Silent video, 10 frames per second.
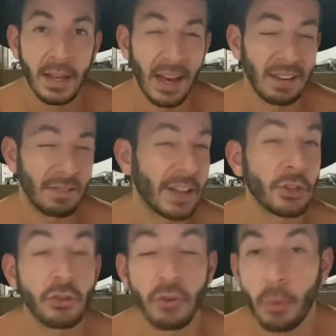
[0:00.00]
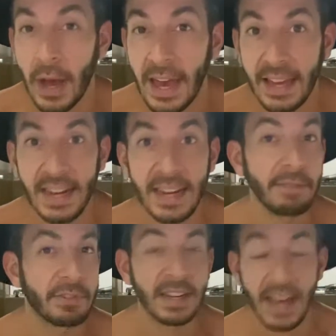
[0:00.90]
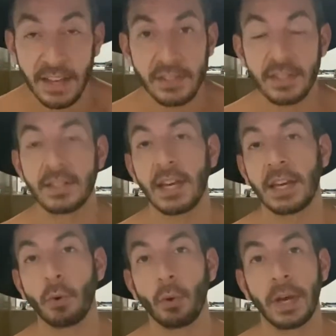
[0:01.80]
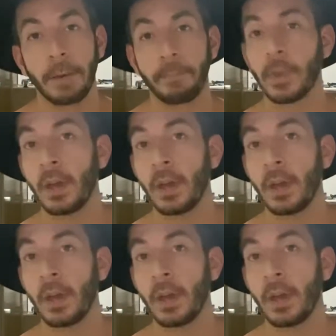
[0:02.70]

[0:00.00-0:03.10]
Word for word: and venture away and leave the nest, as they call it.